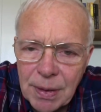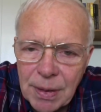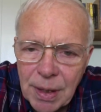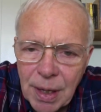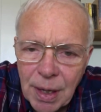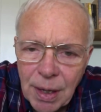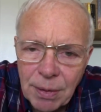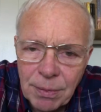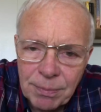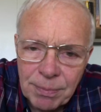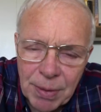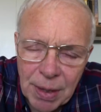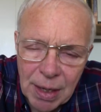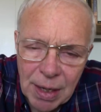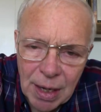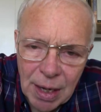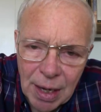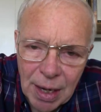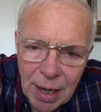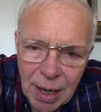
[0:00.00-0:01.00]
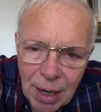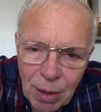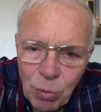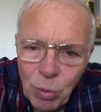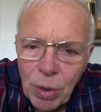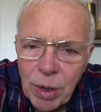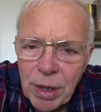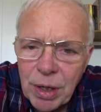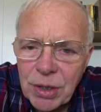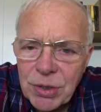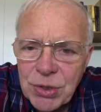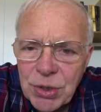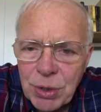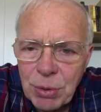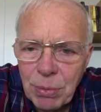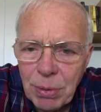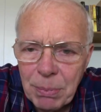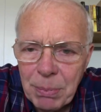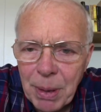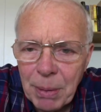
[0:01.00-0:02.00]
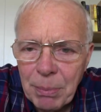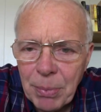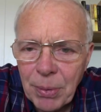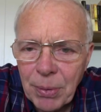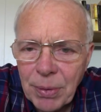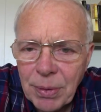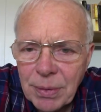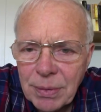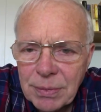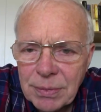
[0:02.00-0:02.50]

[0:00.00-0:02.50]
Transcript: Now, I want us to remember